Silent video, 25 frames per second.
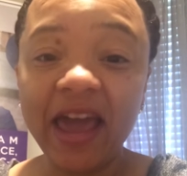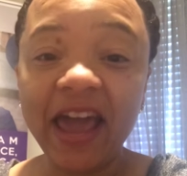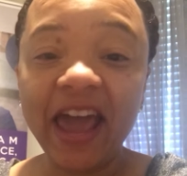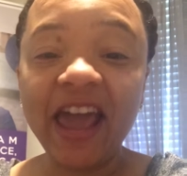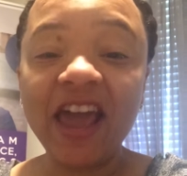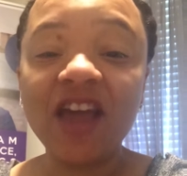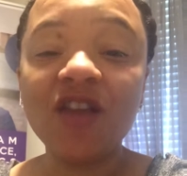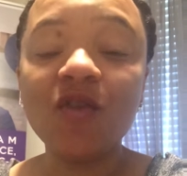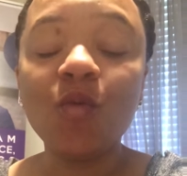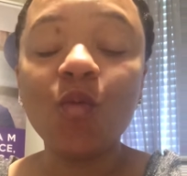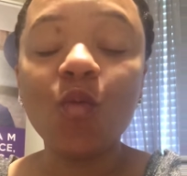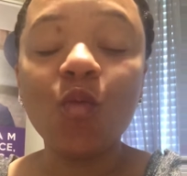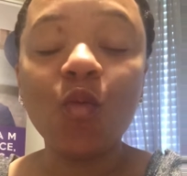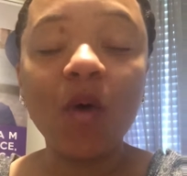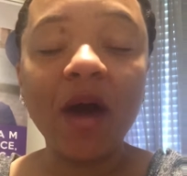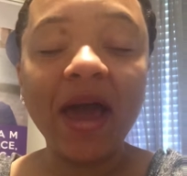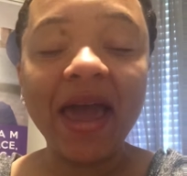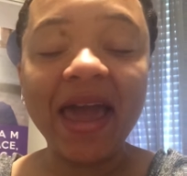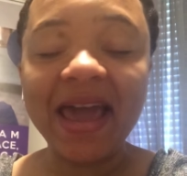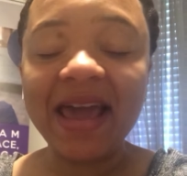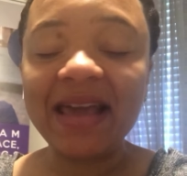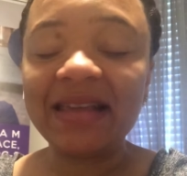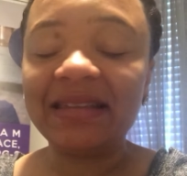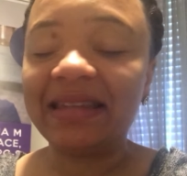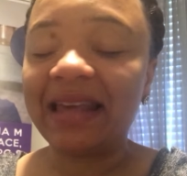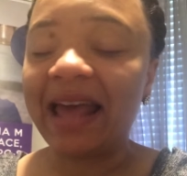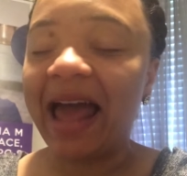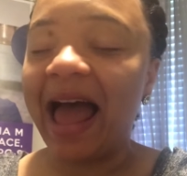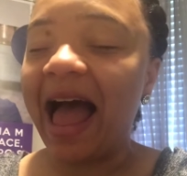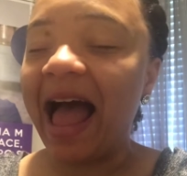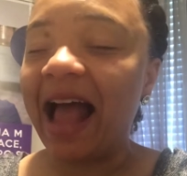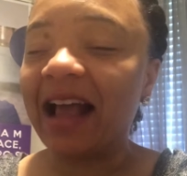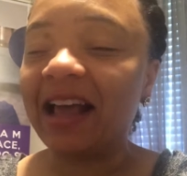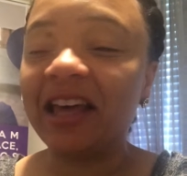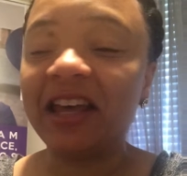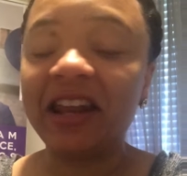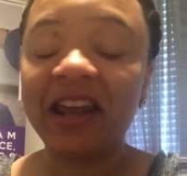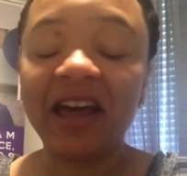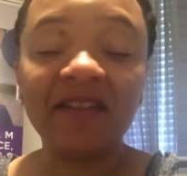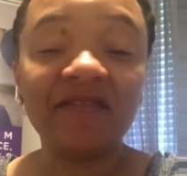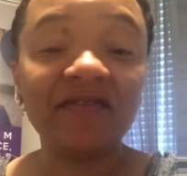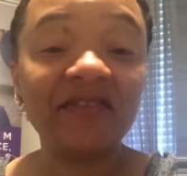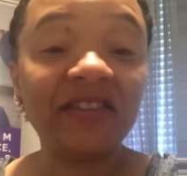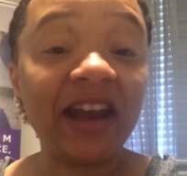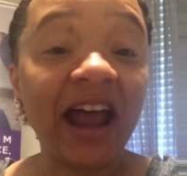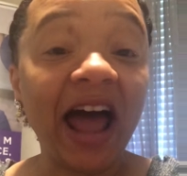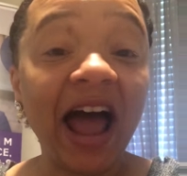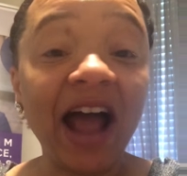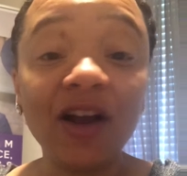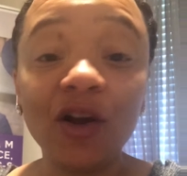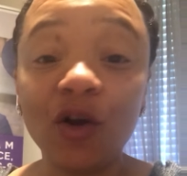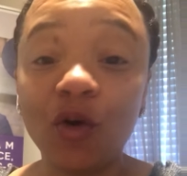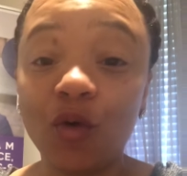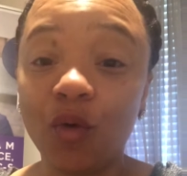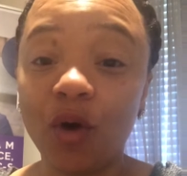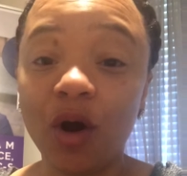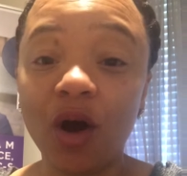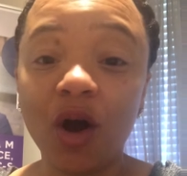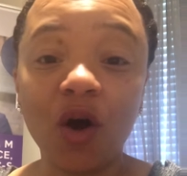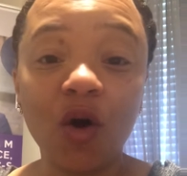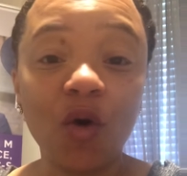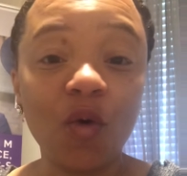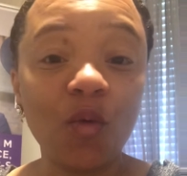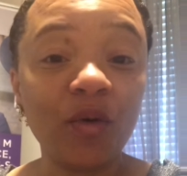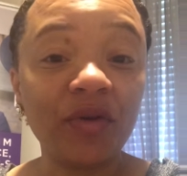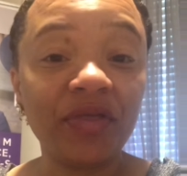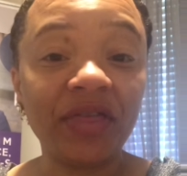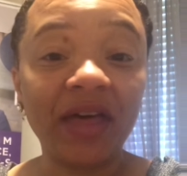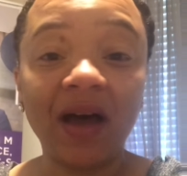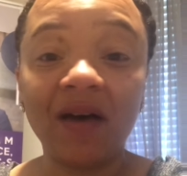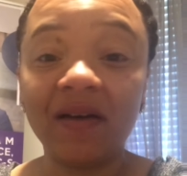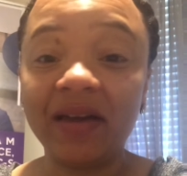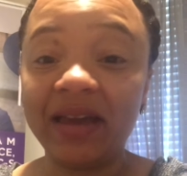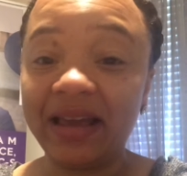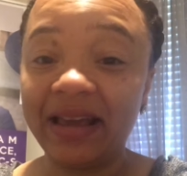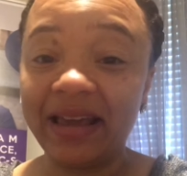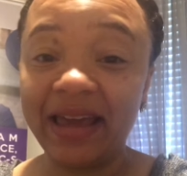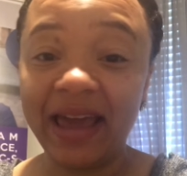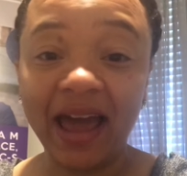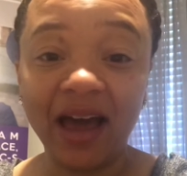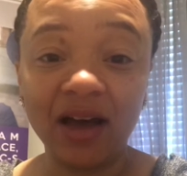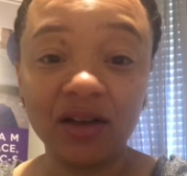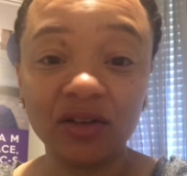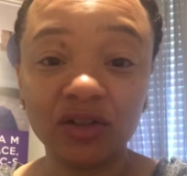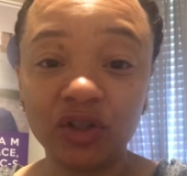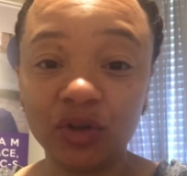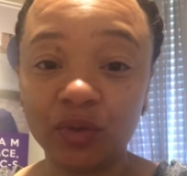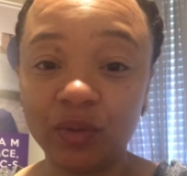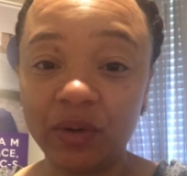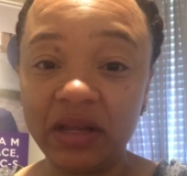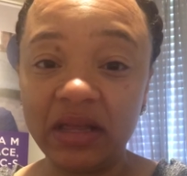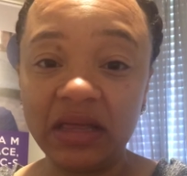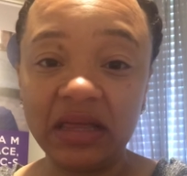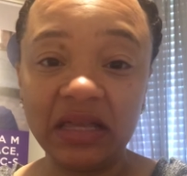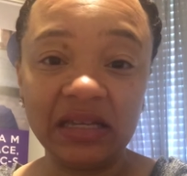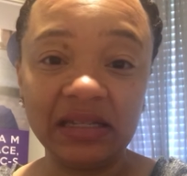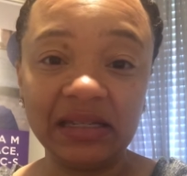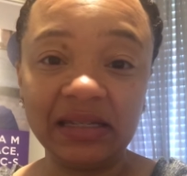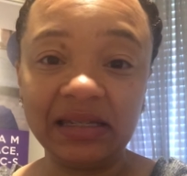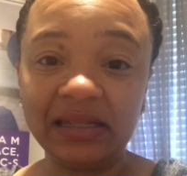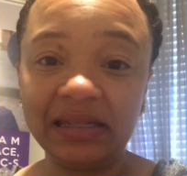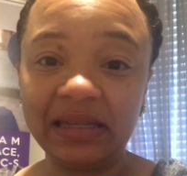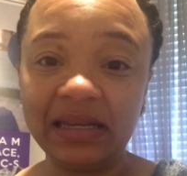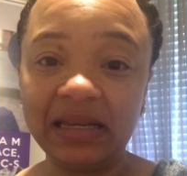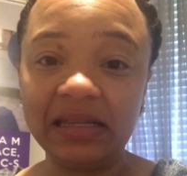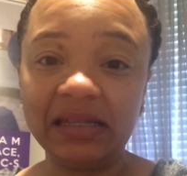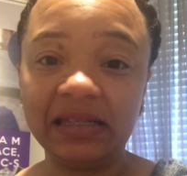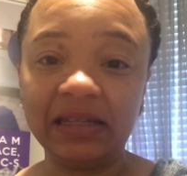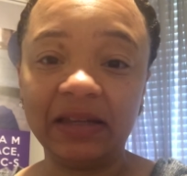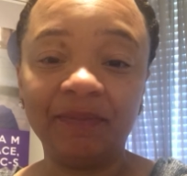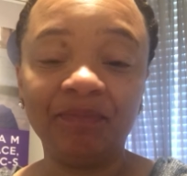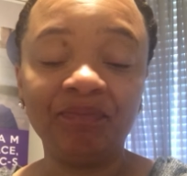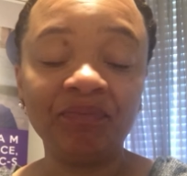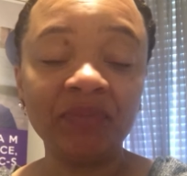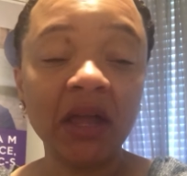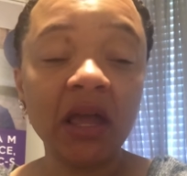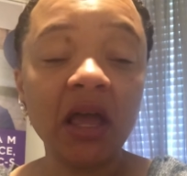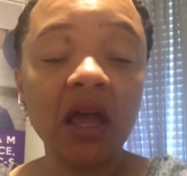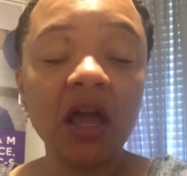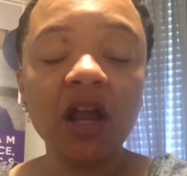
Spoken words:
in ways that I could have not grown without encountering this season.